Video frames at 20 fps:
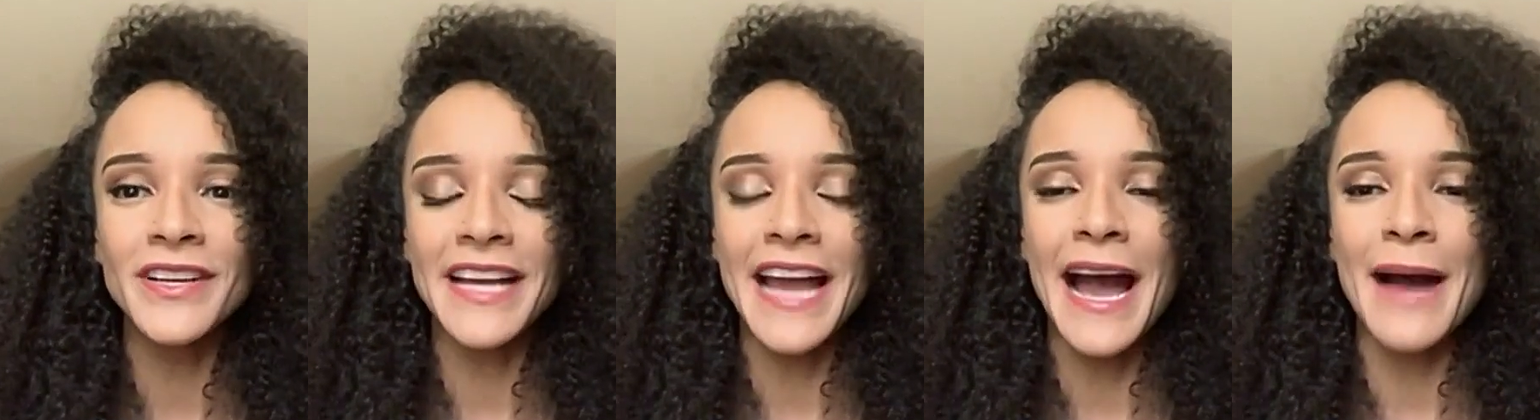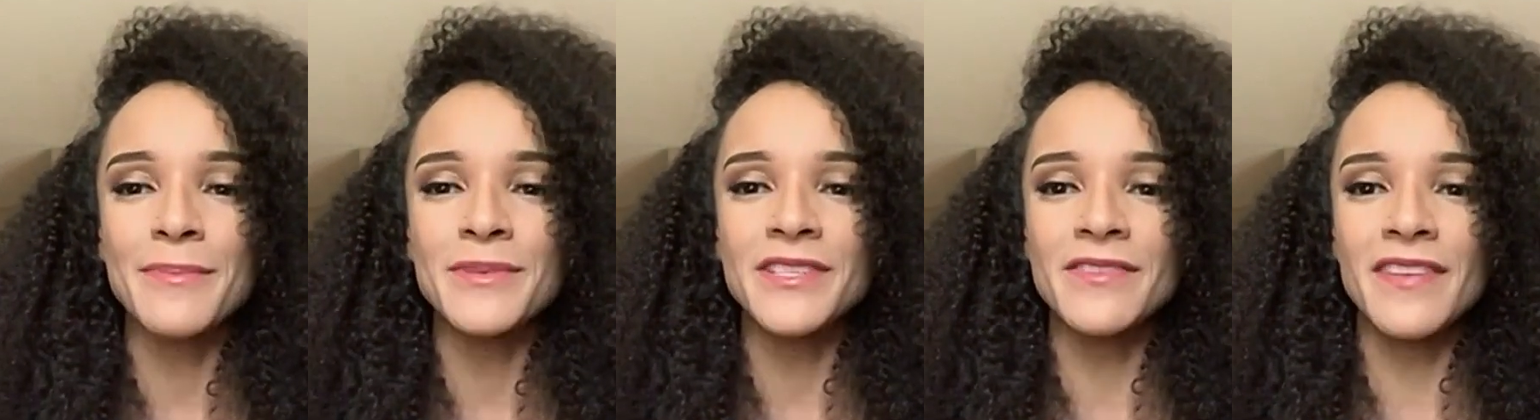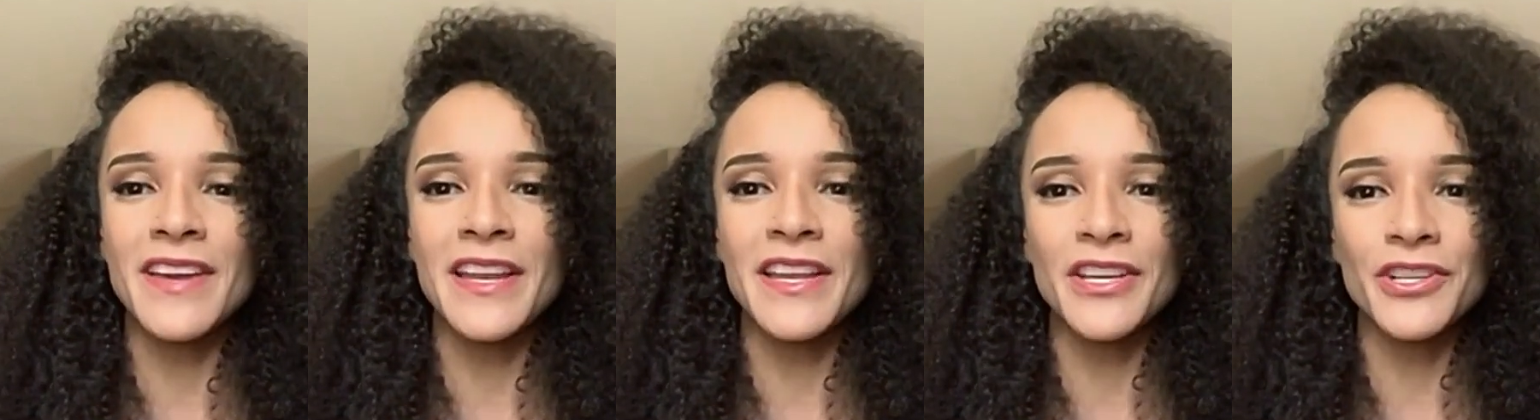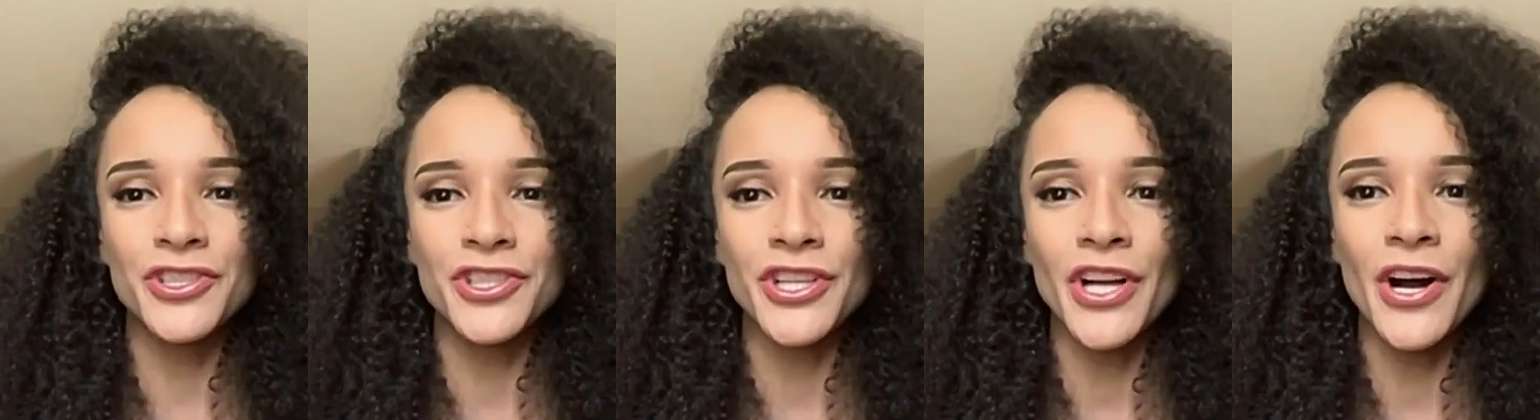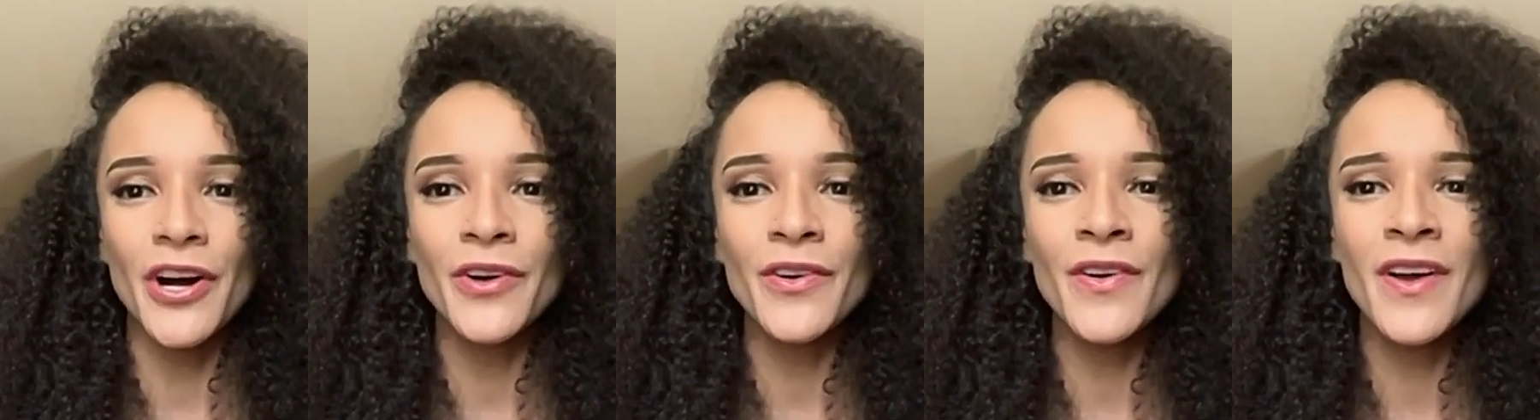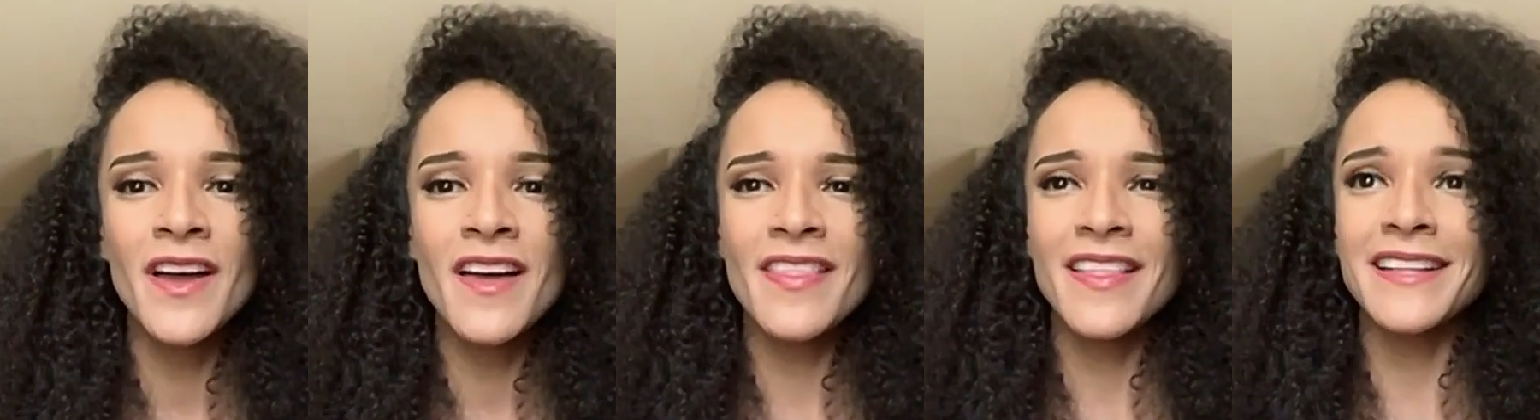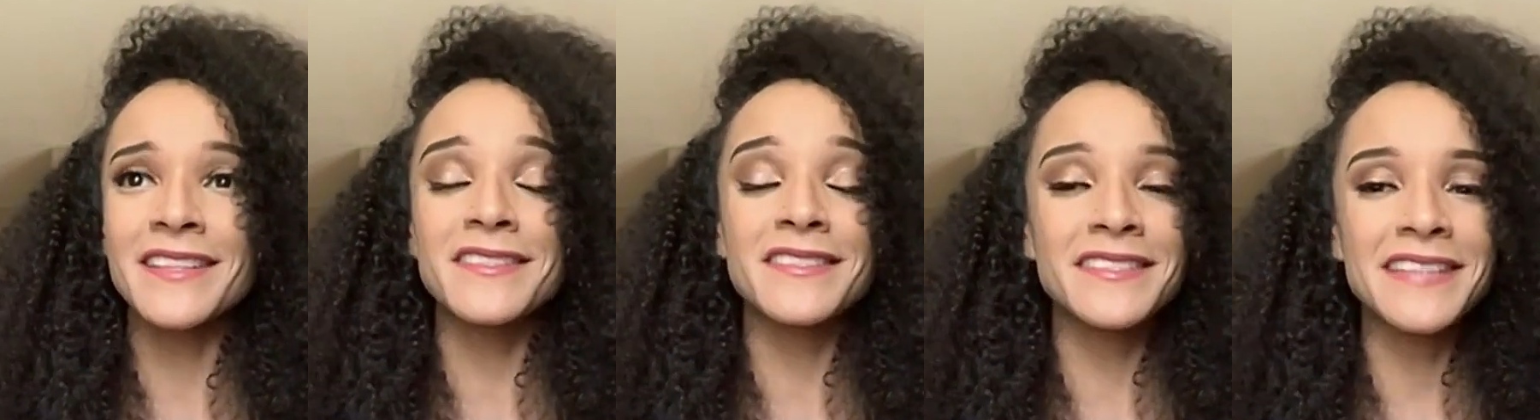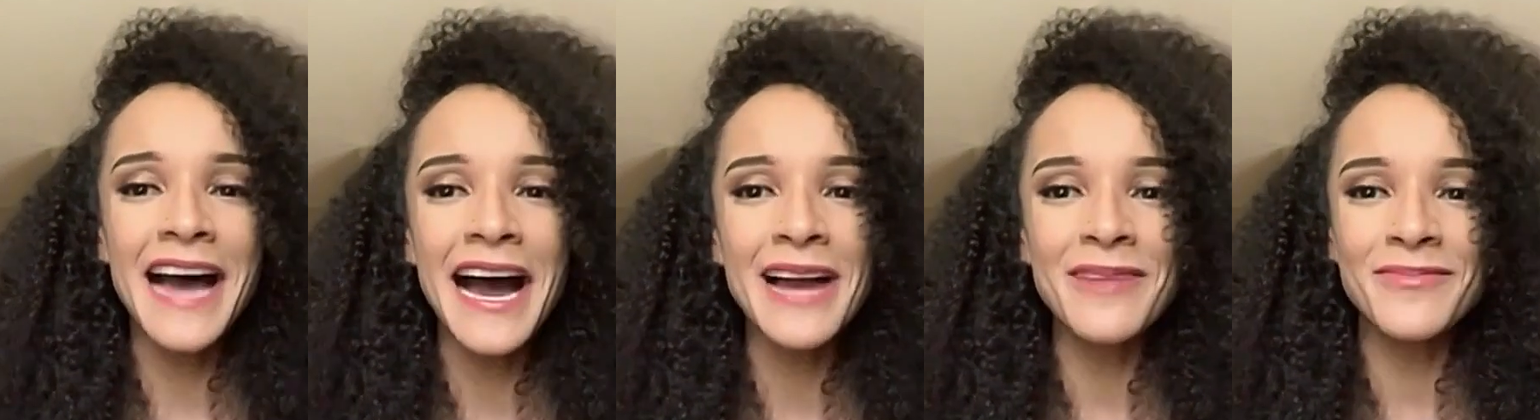and captivating show
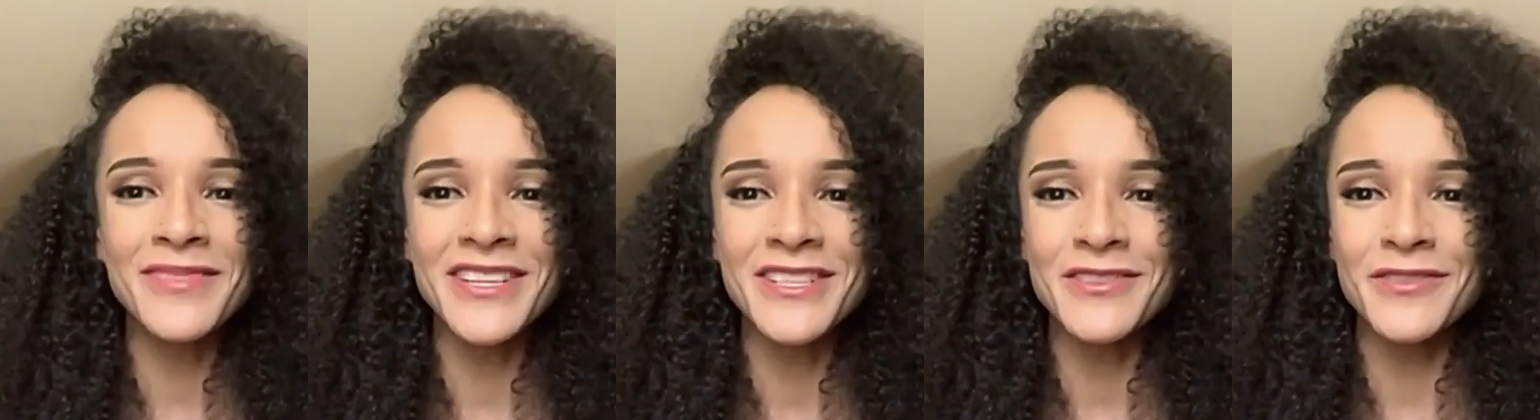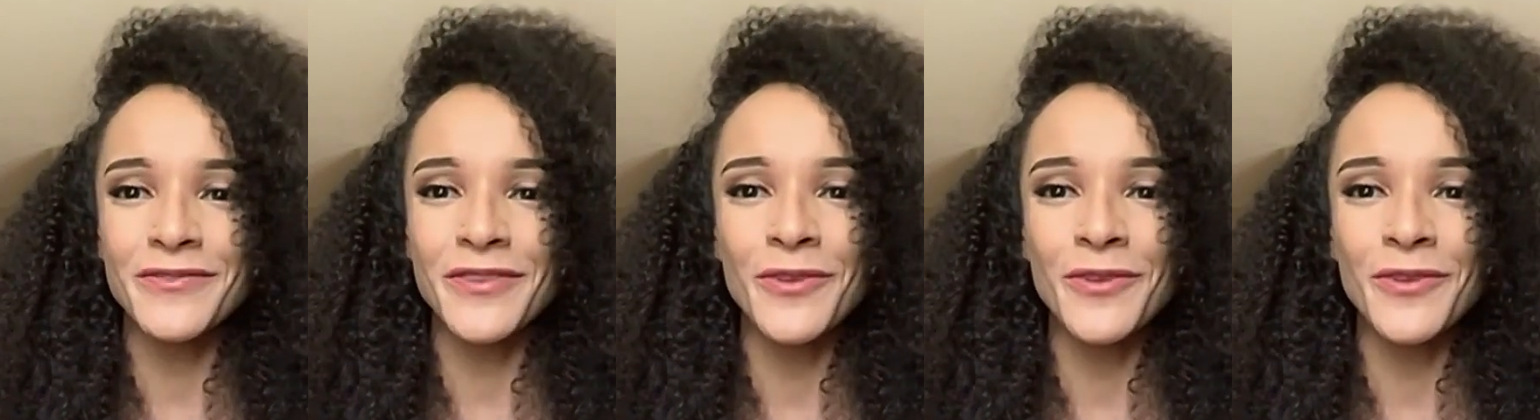that's timeless,